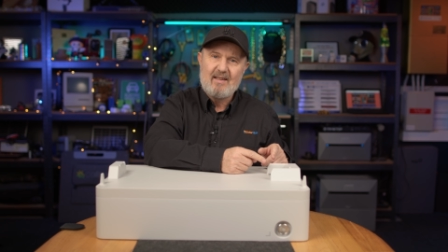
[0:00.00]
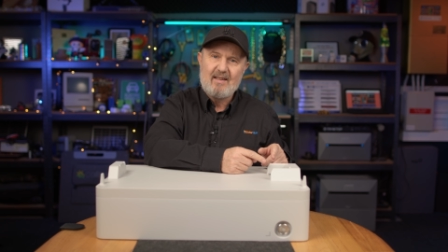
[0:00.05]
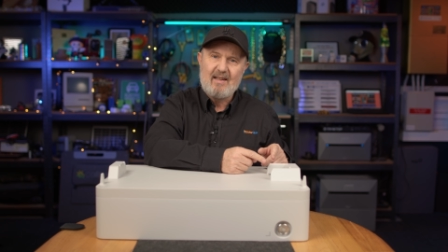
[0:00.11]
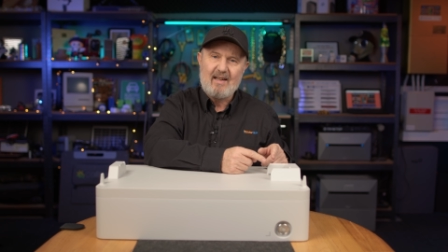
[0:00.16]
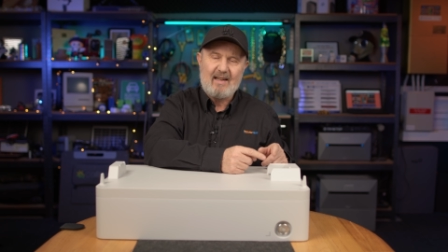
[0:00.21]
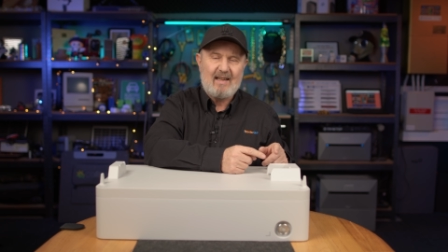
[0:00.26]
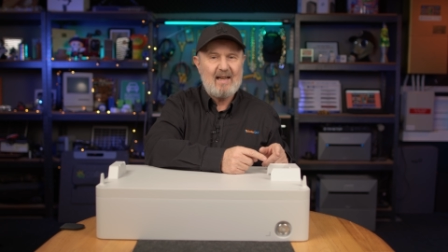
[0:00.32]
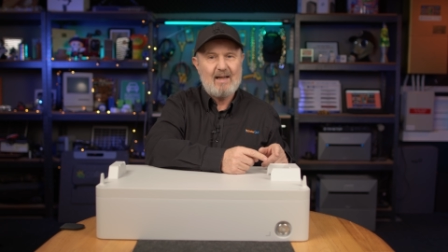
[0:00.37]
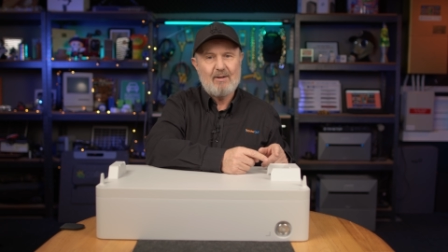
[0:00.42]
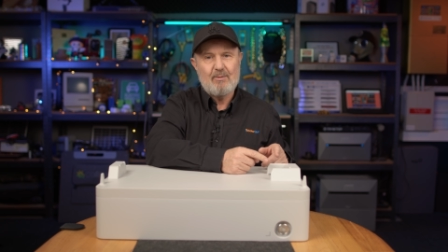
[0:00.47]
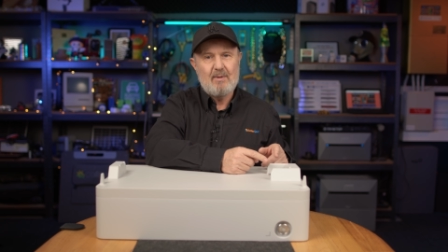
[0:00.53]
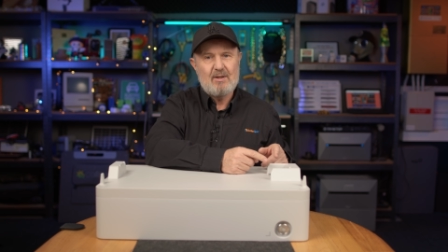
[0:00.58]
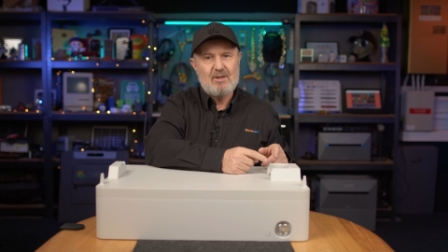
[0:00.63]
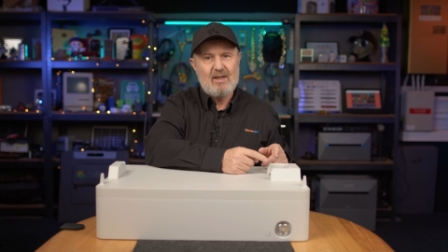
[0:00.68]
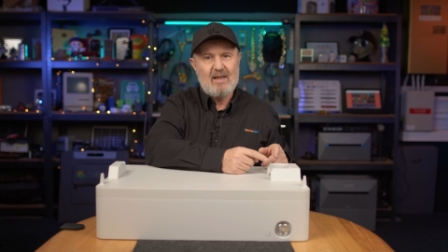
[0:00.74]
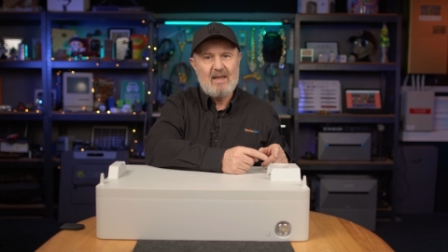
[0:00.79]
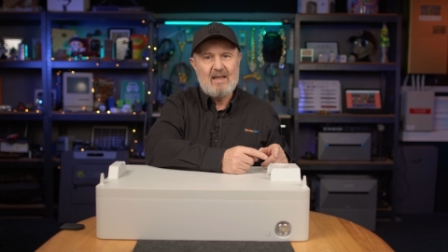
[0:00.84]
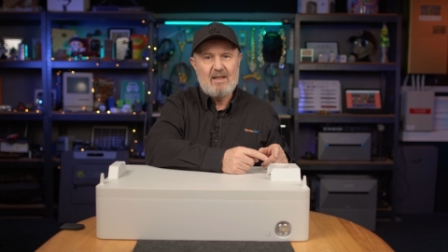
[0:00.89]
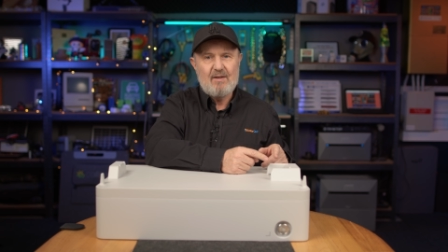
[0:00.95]
I can't
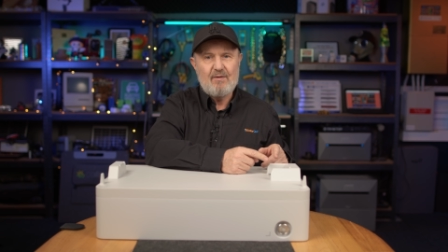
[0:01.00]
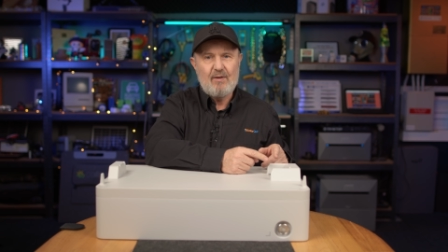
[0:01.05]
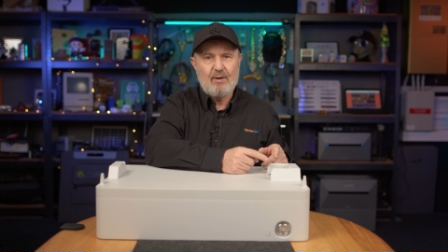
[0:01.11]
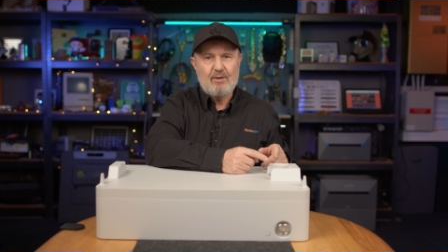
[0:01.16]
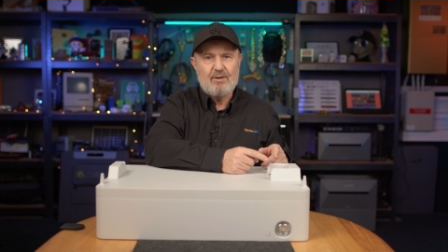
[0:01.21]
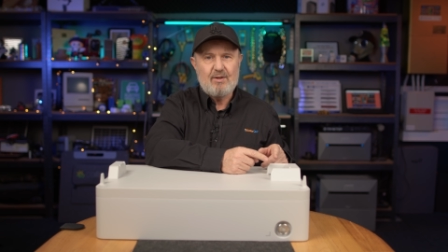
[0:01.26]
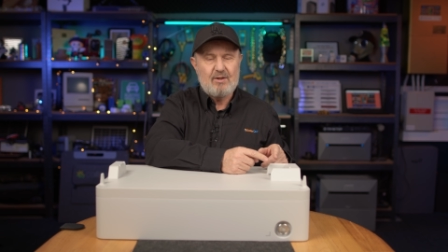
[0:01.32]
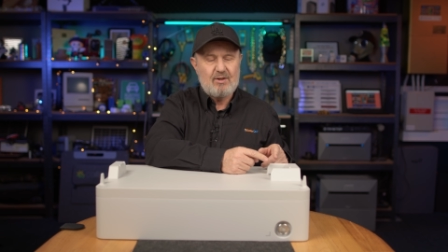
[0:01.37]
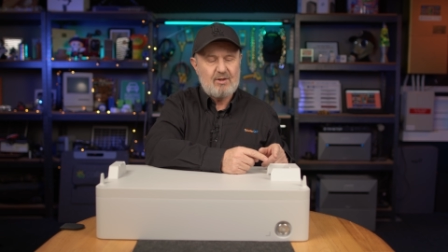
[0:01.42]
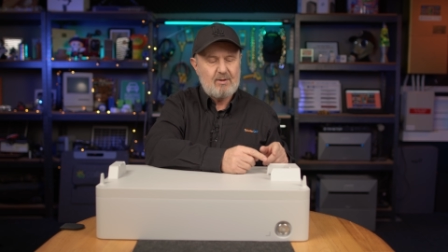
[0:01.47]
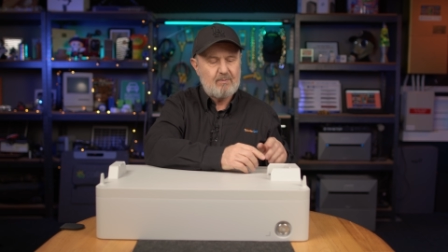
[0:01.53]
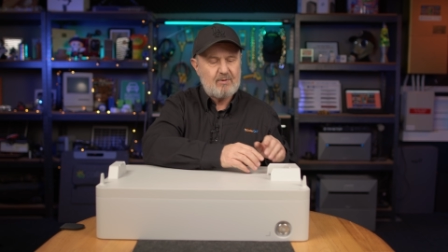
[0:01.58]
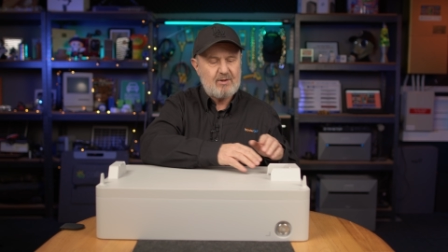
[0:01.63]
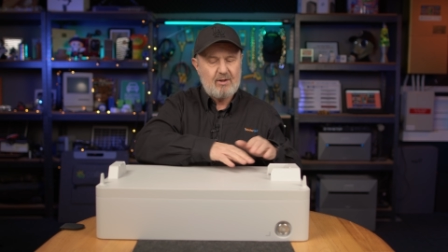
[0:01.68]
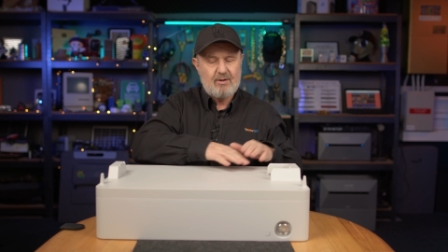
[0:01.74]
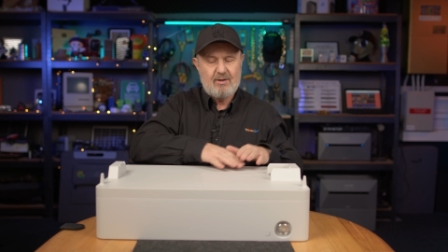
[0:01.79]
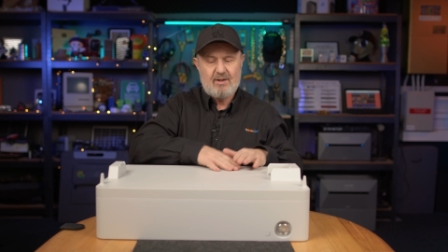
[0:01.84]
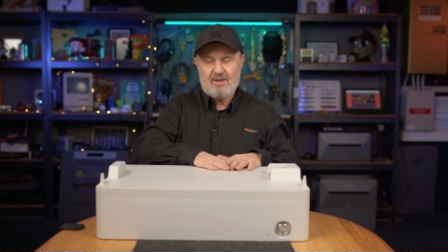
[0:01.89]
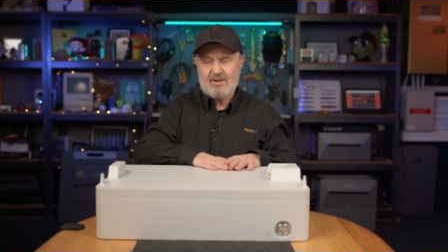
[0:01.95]
measure any voltage.
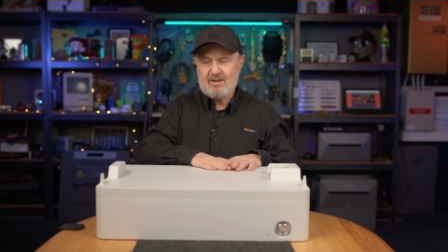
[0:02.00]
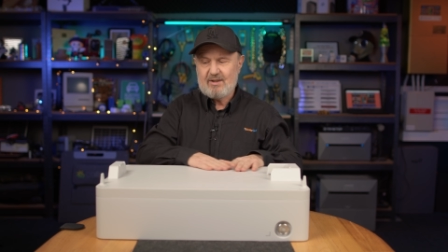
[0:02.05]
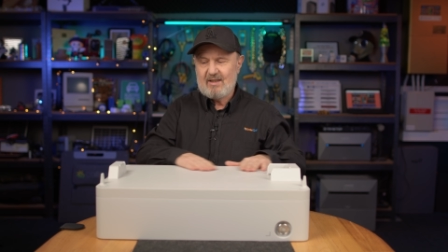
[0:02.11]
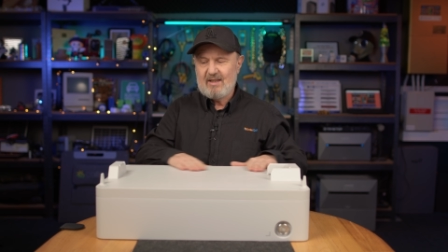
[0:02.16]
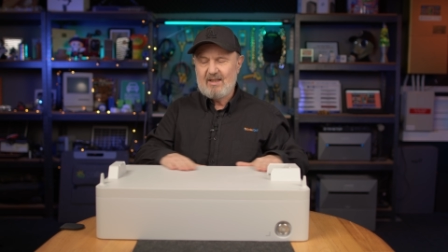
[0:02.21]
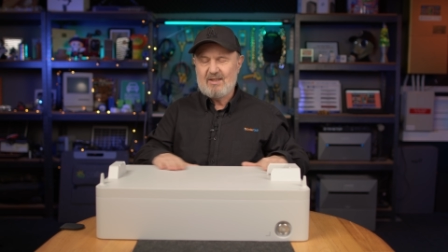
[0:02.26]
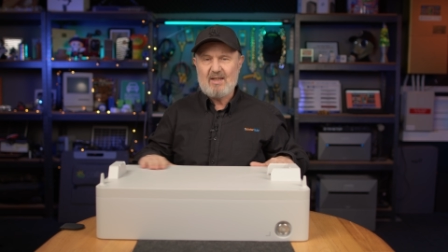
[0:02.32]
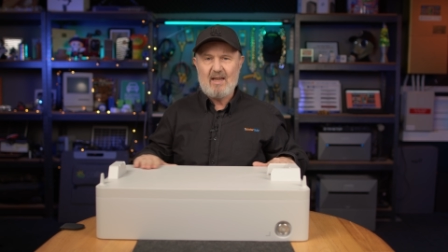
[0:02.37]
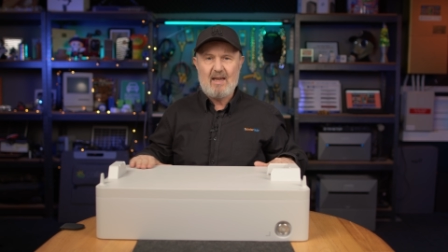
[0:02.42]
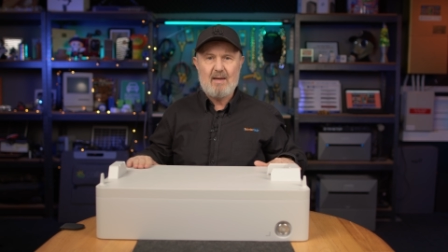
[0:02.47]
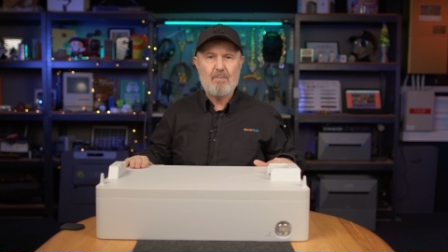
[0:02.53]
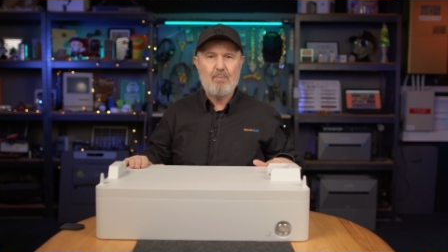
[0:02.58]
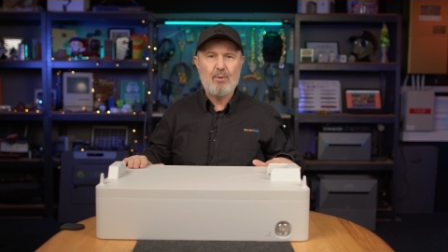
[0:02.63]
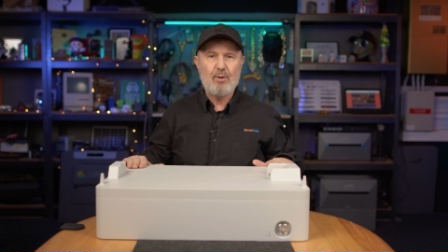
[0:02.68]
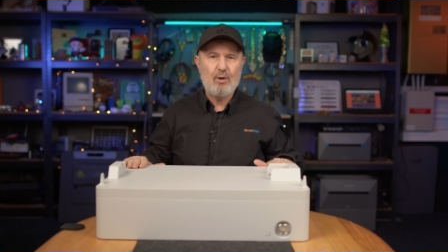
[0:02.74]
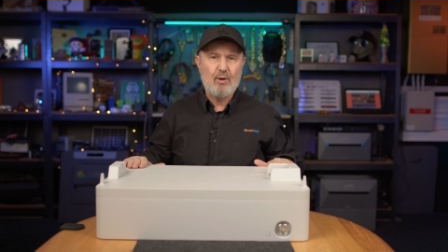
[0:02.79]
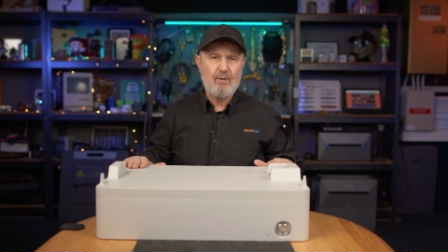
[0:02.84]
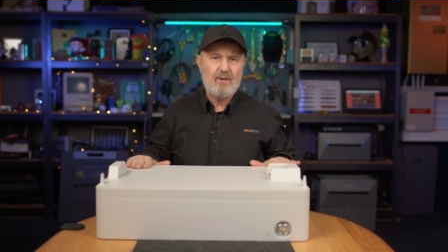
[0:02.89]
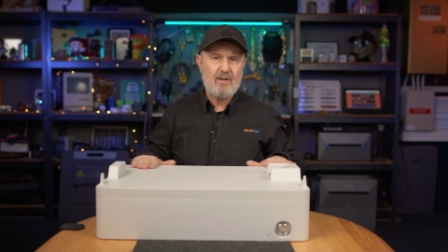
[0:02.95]
So this is a
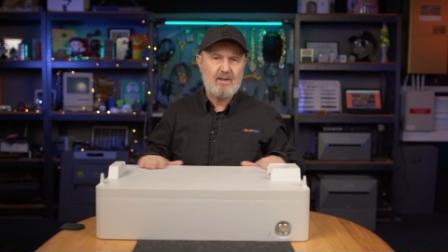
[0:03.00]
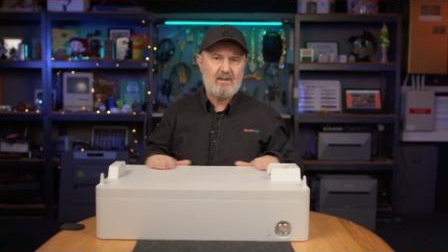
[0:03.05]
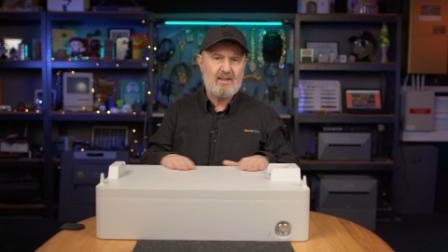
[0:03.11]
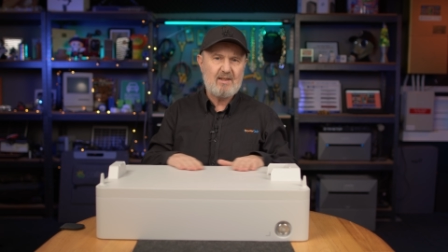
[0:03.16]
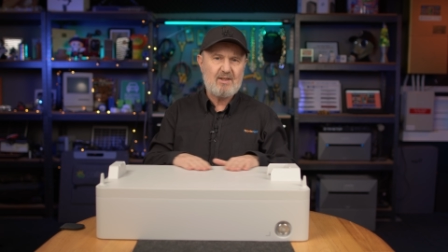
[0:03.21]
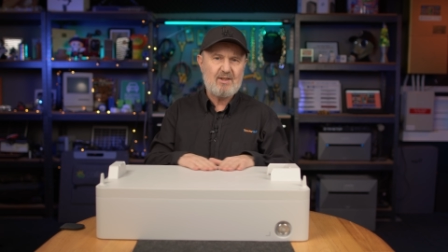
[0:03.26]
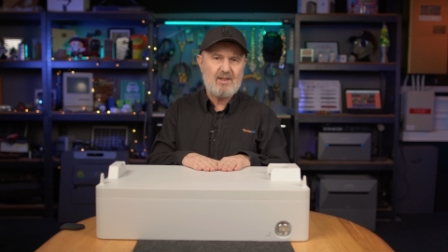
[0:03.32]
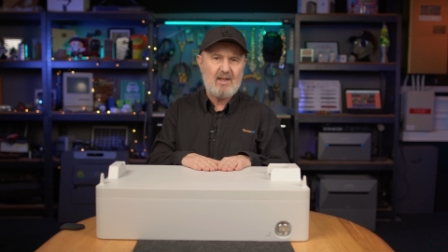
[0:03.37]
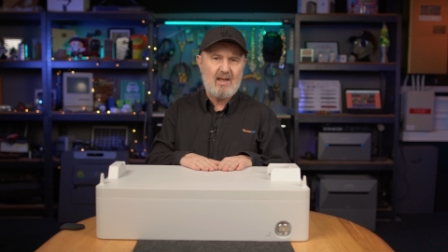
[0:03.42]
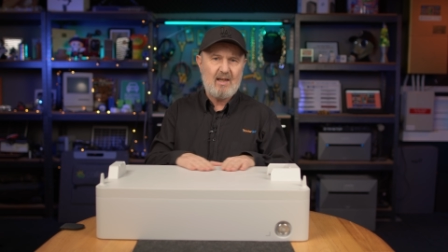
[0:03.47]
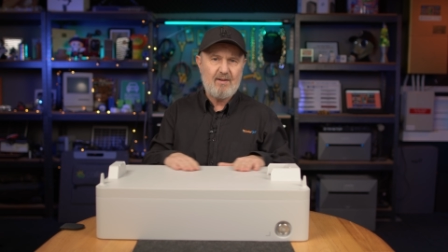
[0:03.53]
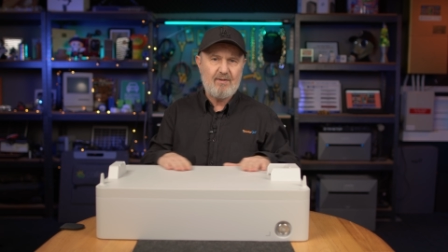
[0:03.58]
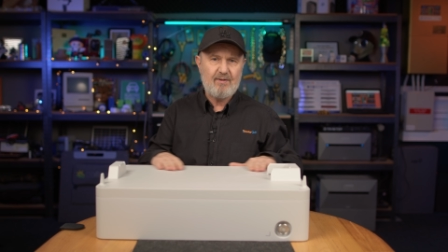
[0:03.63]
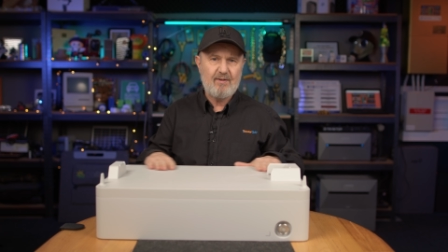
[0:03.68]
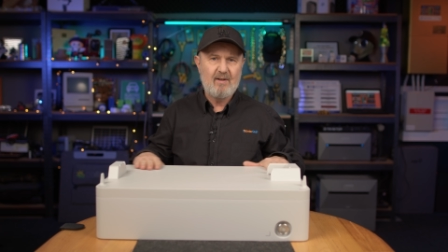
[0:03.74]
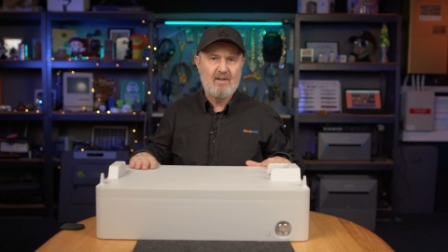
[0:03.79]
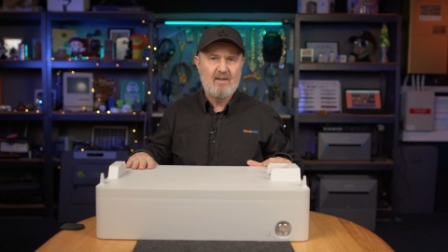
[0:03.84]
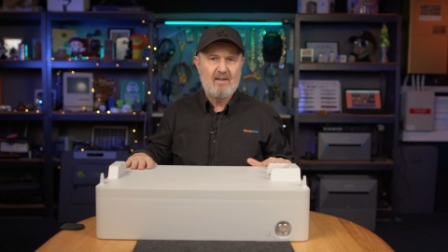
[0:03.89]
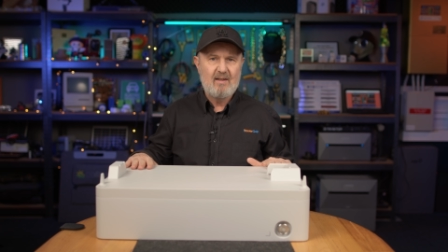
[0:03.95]
perfectly
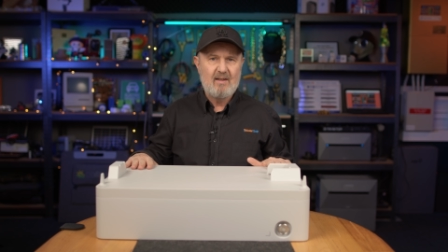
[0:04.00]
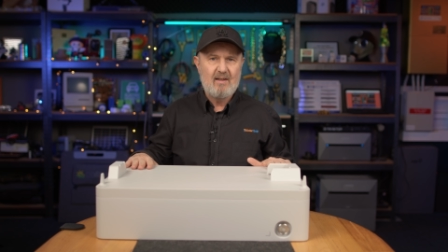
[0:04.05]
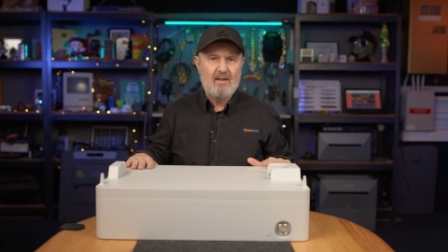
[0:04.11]
safe